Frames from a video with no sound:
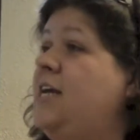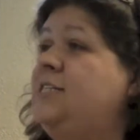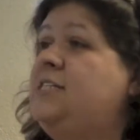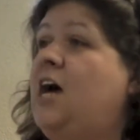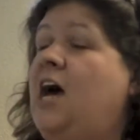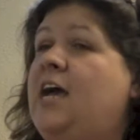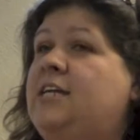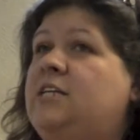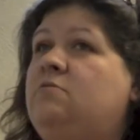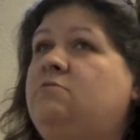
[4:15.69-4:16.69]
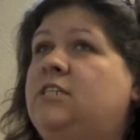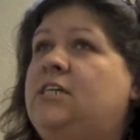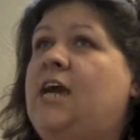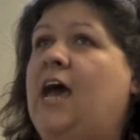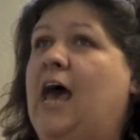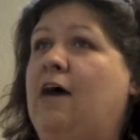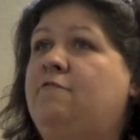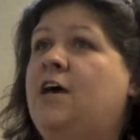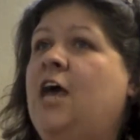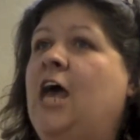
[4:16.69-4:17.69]
I didn't really
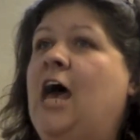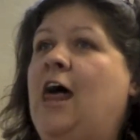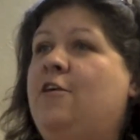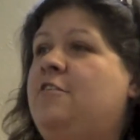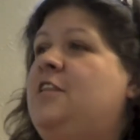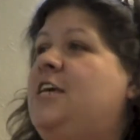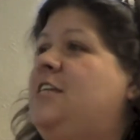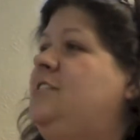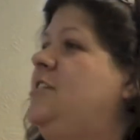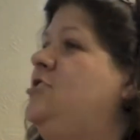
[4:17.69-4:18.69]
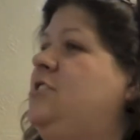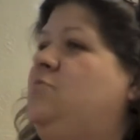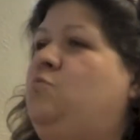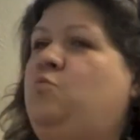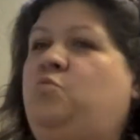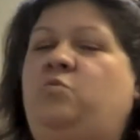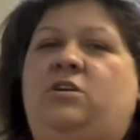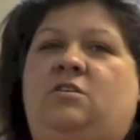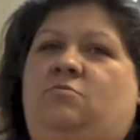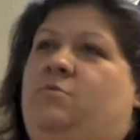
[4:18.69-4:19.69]
have, other than the kids that just
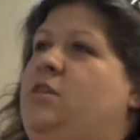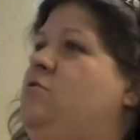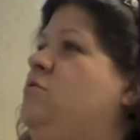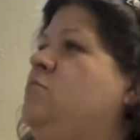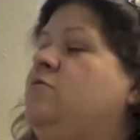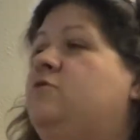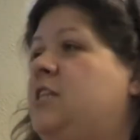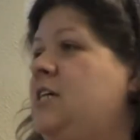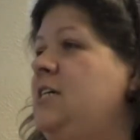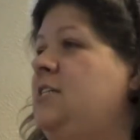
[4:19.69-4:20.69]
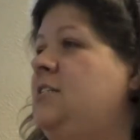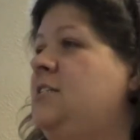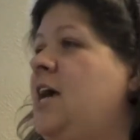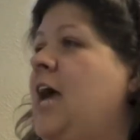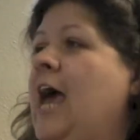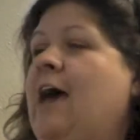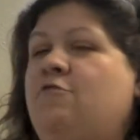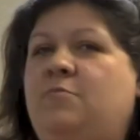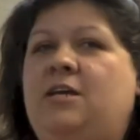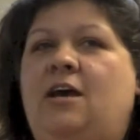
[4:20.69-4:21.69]
went through the roof with this,
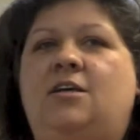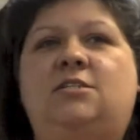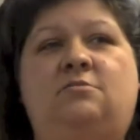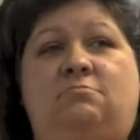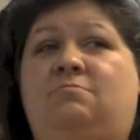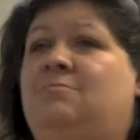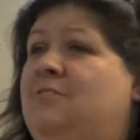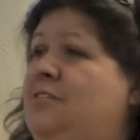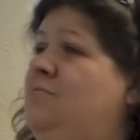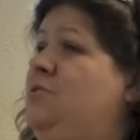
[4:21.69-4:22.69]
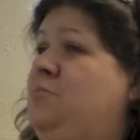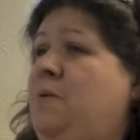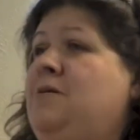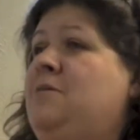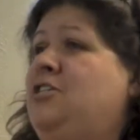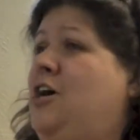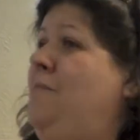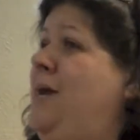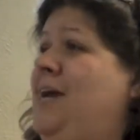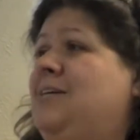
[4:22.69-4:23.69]
everybody else was pretty much
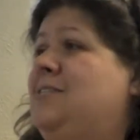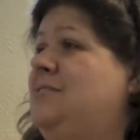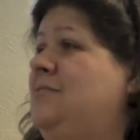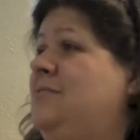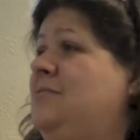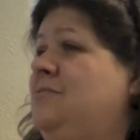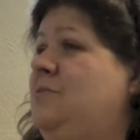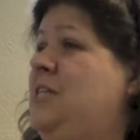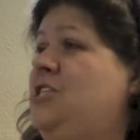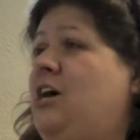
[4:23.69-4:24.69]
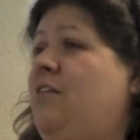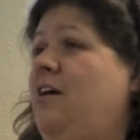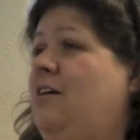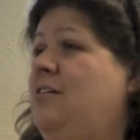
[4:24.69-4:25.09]
on pace with each other.